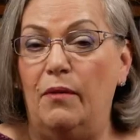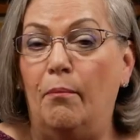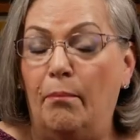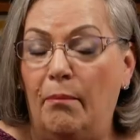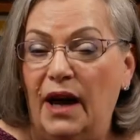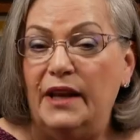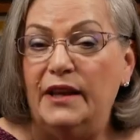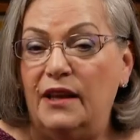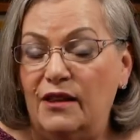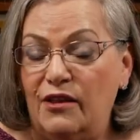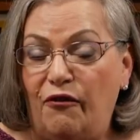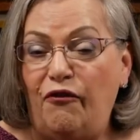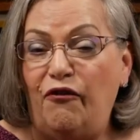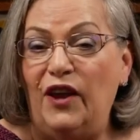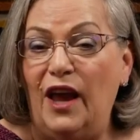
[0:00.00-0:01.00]
money, the
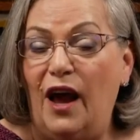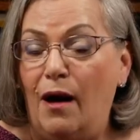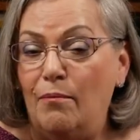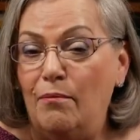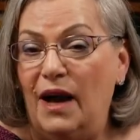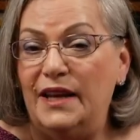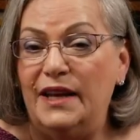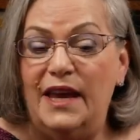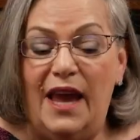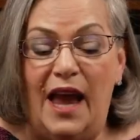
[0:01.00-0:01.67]
fiat money,